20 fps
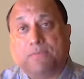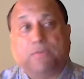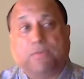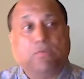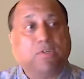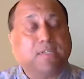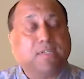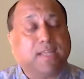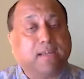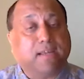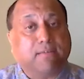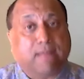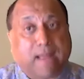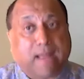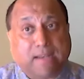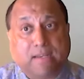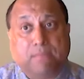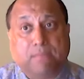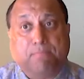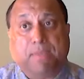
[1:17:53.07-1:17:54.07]
We would take
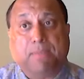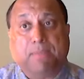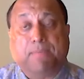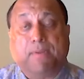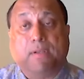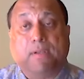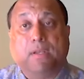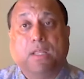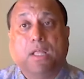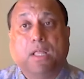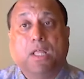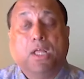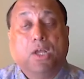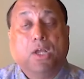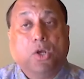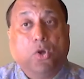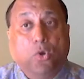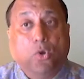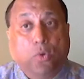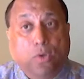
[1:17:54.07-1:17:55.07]
random people
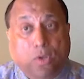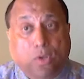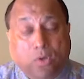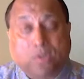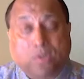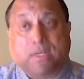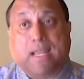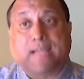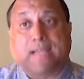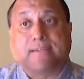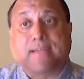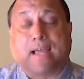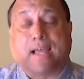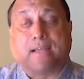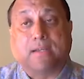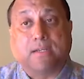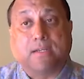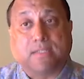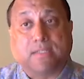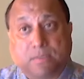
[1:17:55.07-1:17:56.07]
who looked like
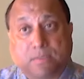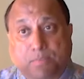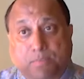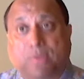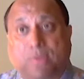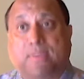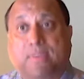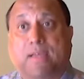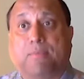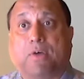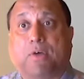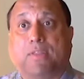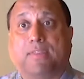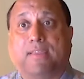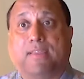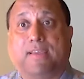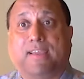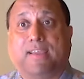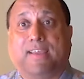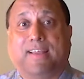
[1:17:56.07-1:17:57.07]
tigers and put them on
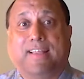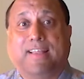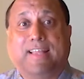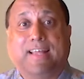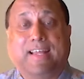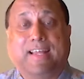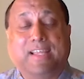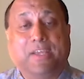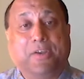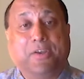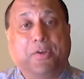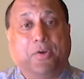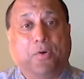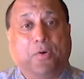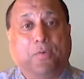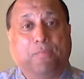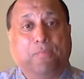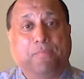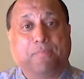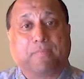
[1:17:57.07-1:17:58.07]
the,
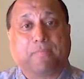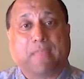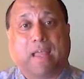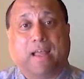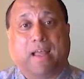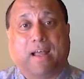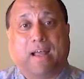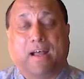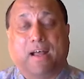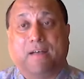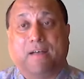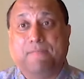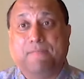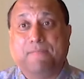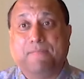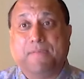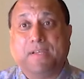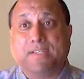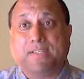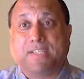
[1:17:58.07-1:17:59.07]
zero
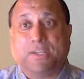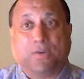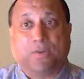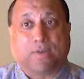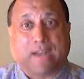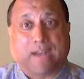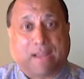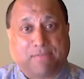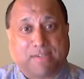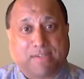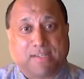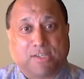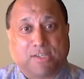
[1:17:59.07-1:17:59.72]
gravity